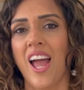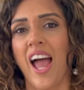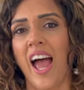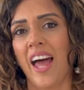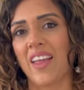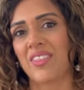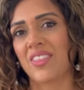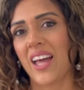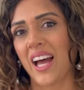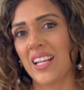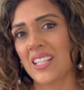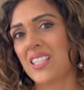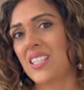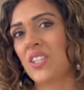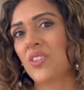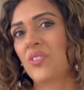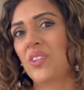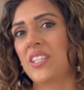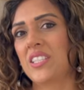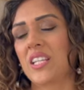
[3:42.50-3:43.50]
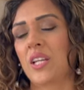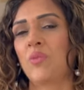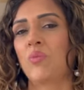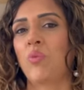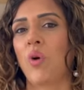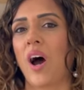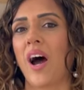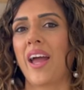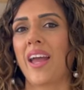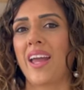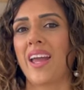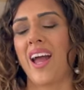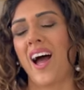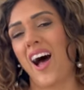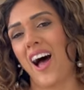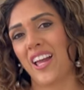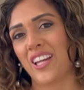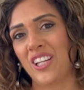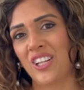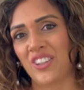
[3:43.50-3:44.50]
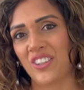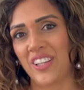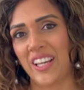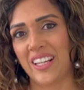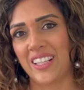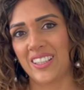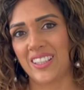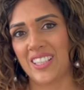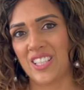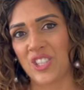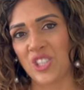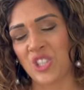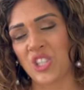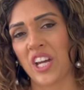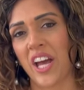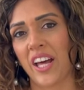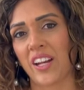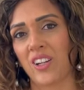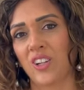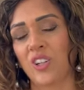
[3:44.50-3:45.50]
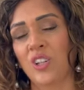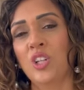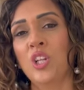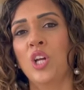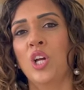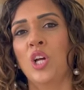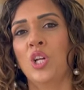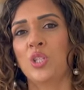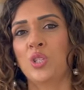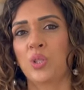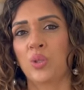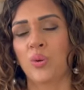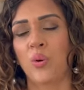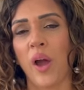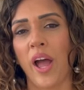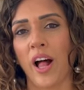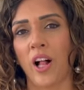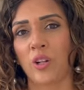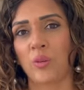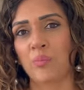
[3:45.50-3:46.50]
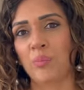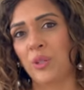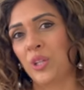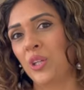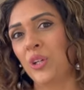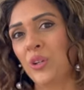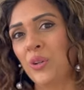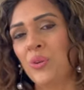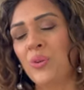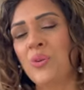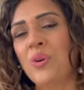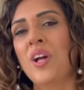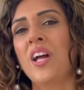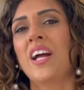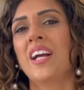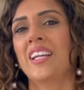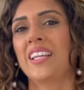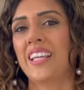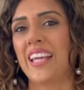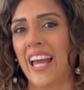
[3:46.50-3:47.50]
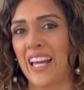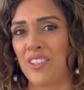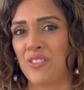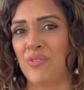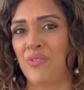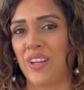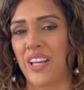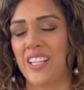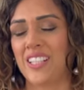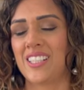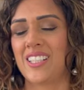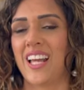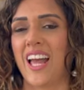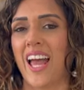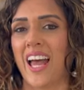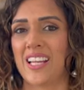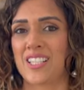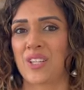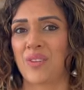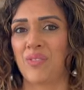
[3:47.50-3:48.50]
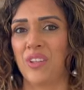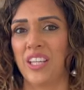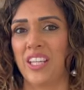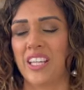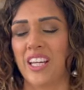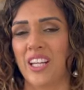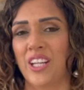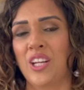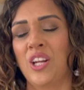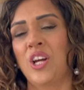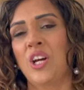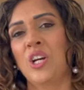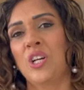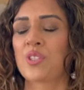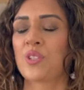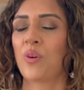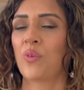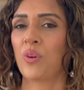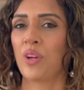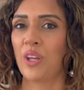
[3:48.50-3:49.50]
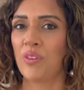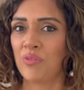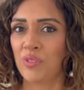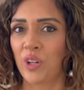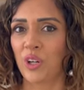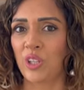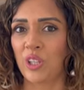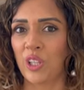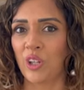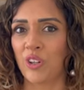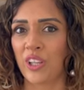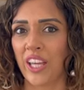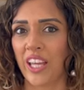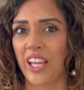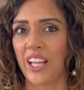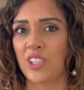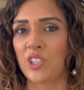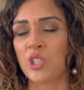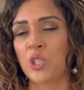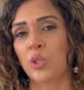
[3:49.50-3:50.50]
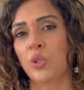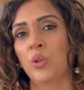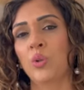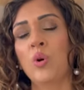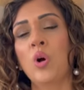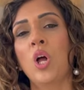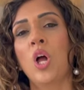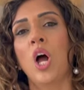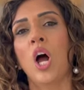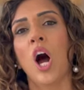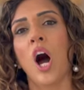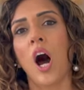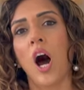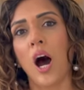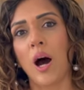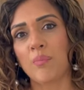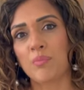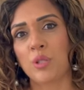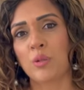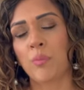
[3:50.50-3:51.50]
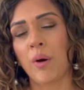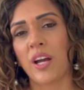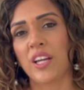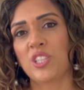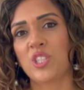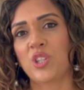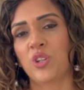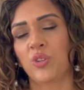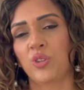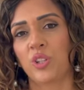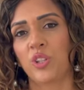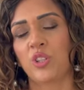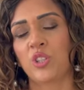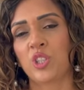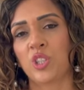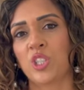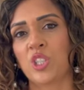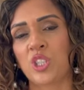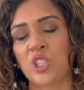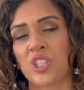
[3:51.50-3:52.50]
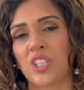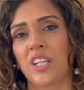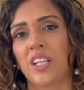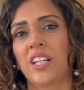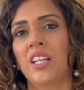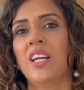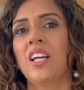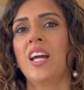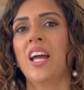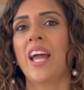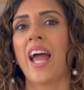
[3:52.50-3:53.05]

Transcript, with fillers: And that's the reason why I created this channel to help you get fit as a vegan. So if you're looking to optimize your nutrition,